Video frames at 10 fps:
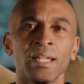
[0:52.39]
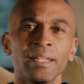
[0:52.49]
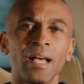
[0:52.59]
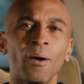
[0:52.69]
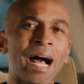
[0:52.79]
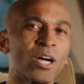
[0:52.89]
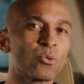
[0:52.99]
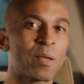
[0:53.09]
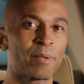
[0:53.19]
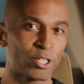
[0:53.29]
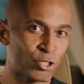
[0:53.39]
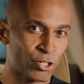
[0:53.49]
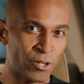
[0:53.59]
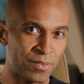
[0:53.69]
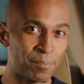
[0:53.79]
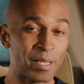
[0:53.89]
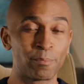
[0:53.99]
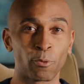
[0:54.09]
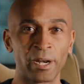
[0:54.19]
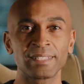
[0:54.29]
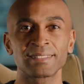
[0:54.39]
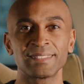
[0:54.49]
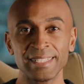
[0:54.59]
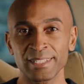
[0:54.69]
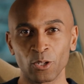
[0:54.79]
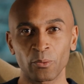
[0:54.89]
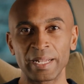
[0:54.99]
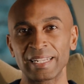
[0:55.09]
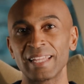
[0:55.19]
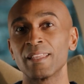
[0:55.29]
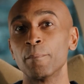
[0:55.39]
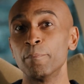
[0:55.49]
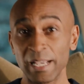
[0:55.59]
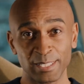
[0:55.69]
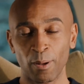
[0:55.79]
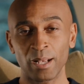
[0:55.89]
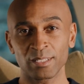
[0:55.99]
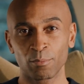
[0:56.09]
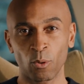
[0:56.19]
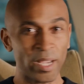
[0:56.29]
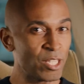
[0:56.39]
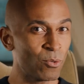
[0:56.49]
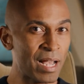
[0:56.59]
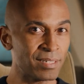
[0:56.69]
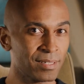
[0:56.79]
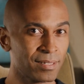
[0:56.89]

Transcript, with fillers: Now, how do I make sure that my brakes decelerate in the best possible way, you ask?